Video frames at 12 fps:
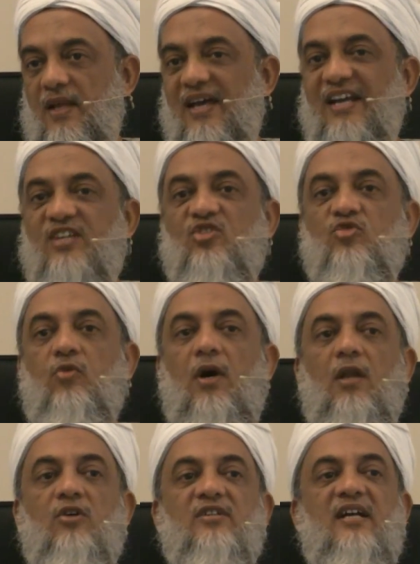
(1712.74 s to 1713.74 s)
and it
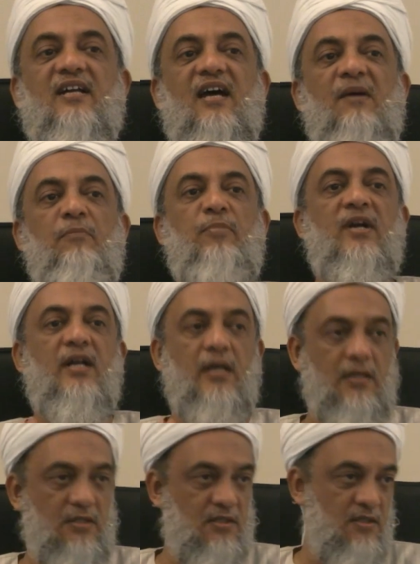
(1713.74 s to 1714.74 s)
swallows entire
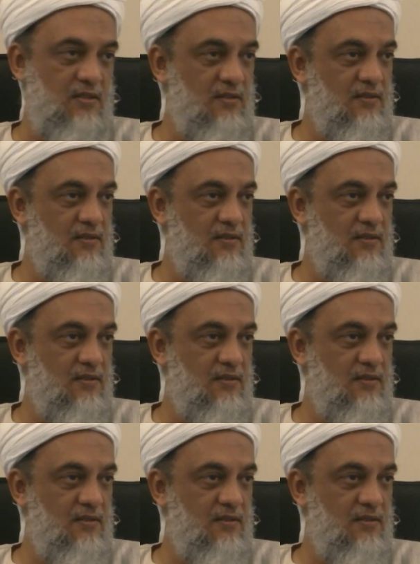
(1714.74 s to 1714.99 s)
buildings.